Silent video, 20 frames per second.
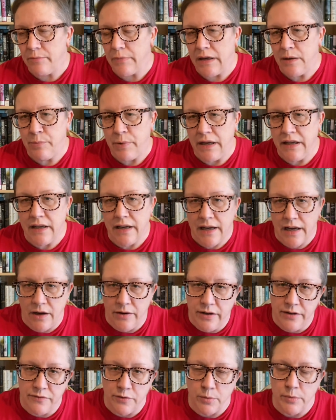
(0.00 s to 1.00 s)
my bank
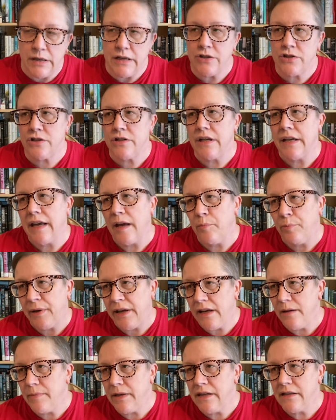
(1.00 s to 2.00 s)
account information to get
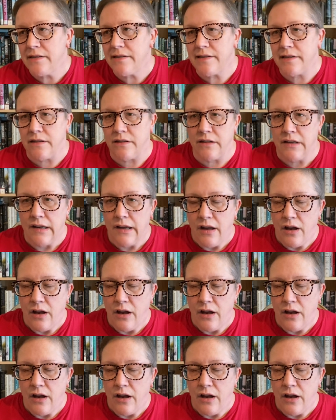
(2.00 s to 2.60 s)
payments and